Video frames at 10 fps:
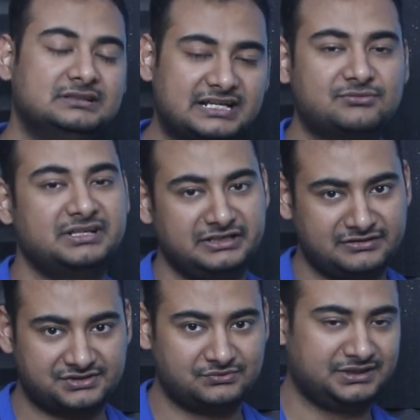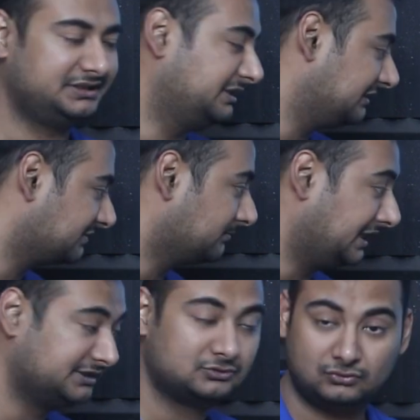That's what India was doing. India was
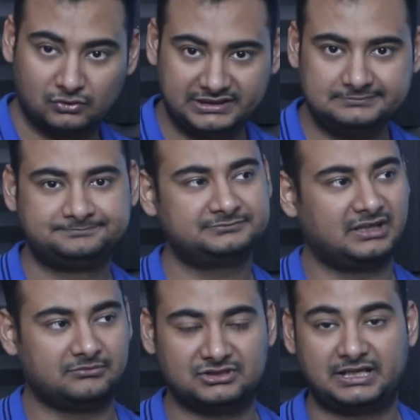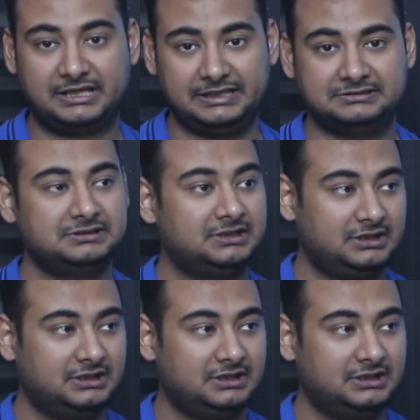buying crude oil and was like, hey,